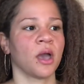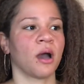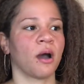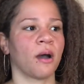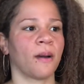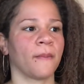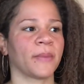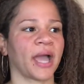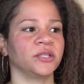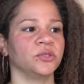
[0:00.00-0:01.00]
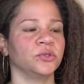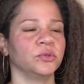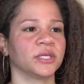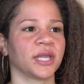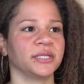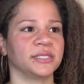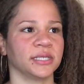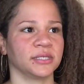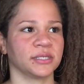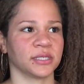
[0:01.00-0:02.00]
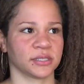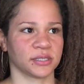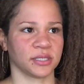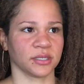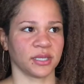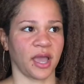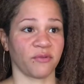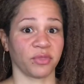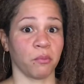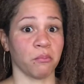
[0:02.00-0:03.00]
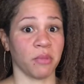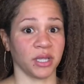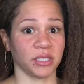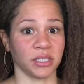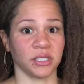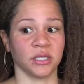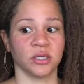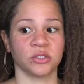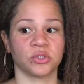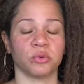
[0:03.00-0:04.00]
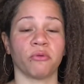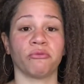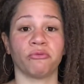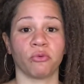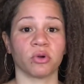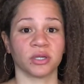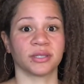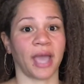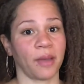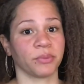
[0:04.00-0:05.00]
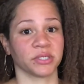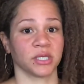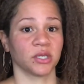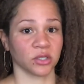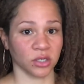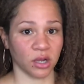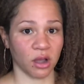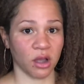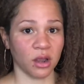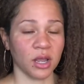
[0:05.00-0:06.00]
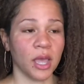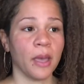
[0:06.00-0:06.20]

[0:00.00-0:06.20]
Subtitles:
I knew that I didn't necessarily have the money to afford that particular car,